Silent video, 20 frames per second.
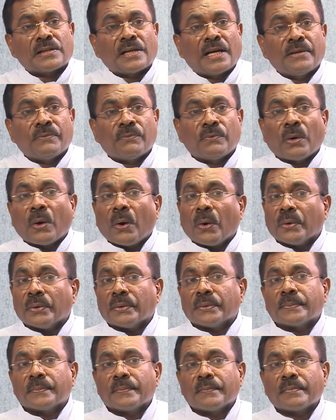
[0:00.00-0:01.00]

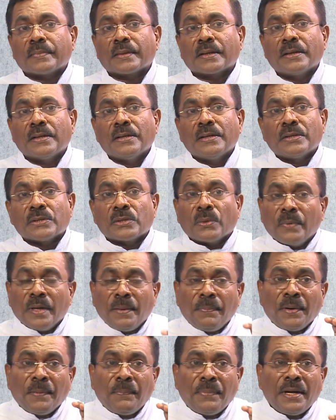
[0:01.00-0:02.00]
lifelong. So
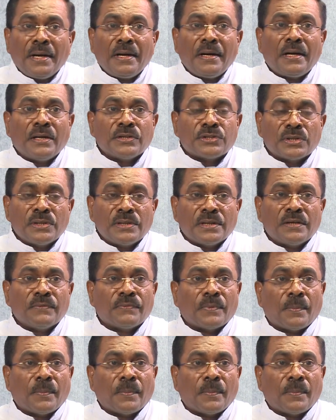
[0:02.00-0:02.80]
we prepare our children